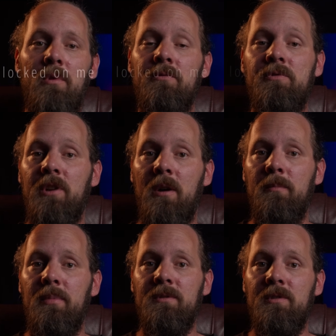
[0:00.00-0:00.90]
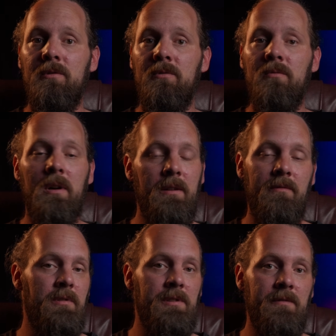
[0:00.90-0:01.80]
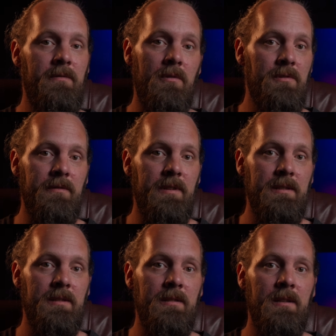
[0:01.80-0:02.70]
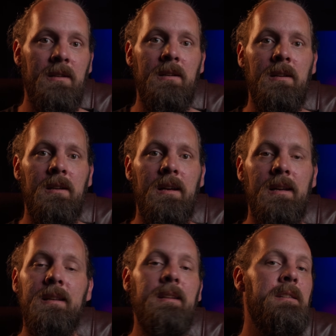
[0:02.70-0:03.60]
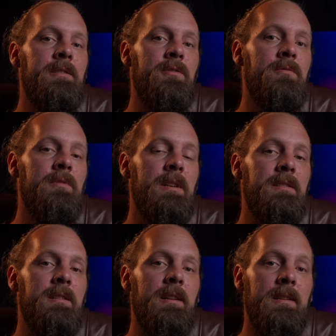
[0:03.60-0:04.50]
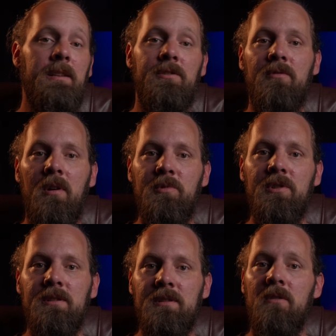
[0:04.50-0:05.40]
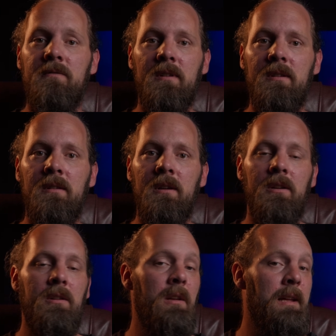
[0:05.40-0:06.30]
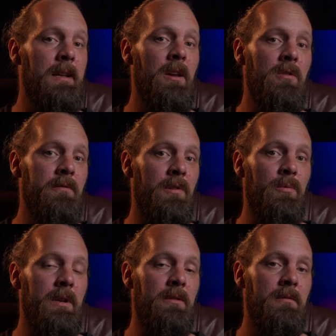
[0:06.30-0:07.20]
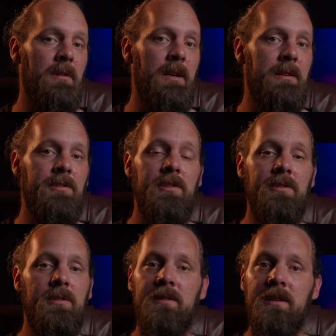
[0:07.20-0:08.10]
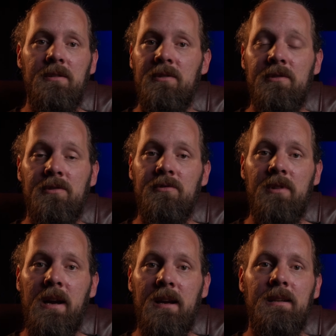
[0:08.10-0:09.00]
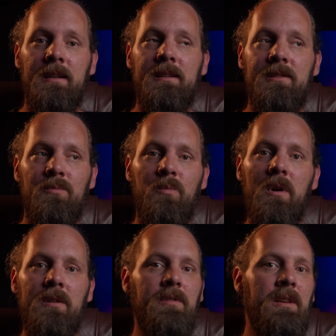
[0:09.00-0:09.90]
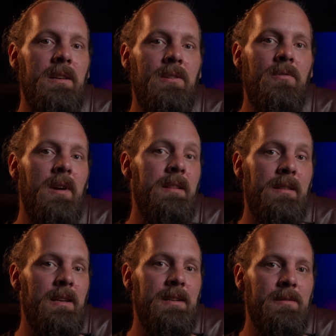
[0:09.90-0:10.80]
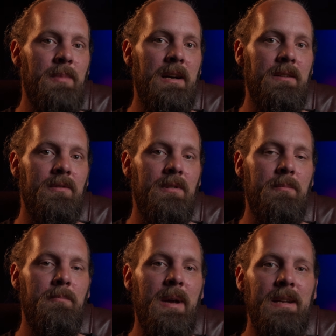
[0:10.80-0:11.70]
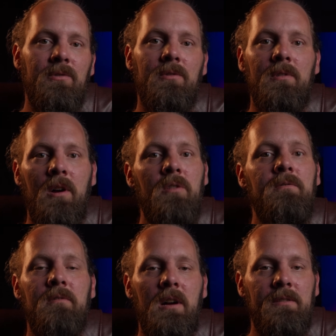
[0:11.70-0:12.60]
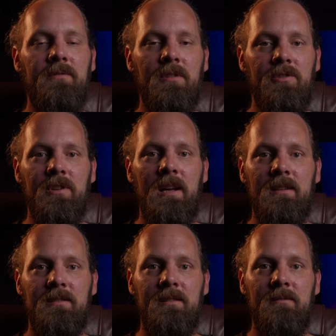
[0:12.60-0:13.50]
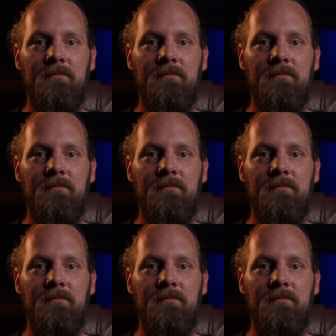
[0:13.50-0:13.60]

won't jump to whatever is in front of it. And then as soon as that interruption is over, you let go of the wheel and it just continues to track. It's one of the great things about the manual override functionality.